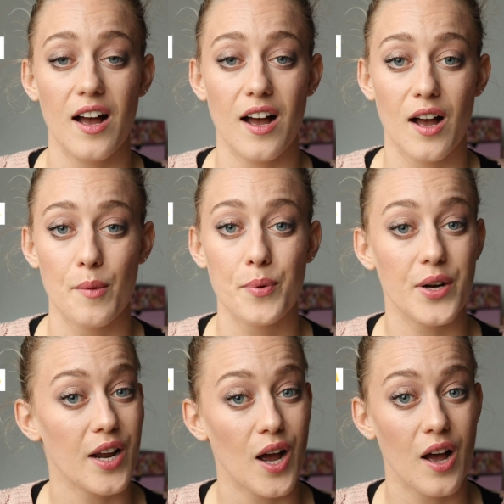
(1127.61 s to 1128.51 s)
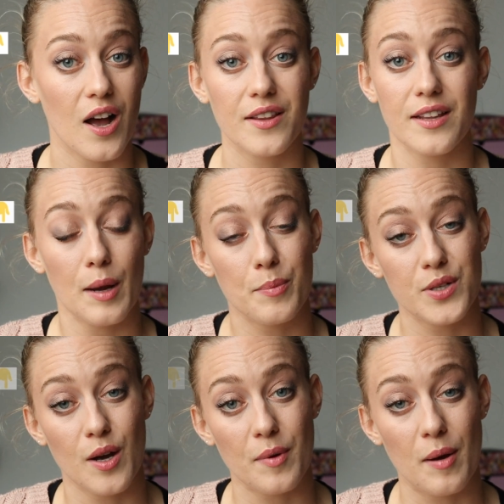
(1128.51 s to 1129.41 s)
that I
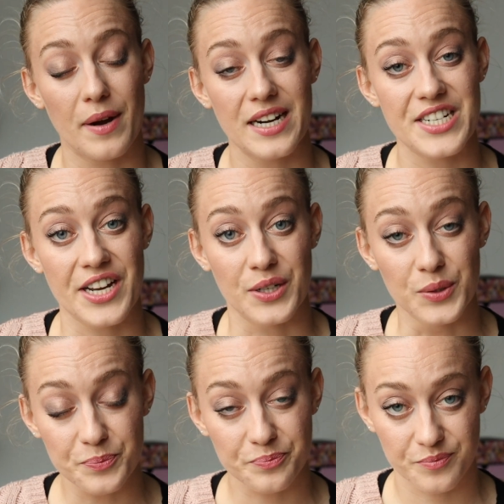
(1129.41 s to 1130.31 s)
put up on my channel.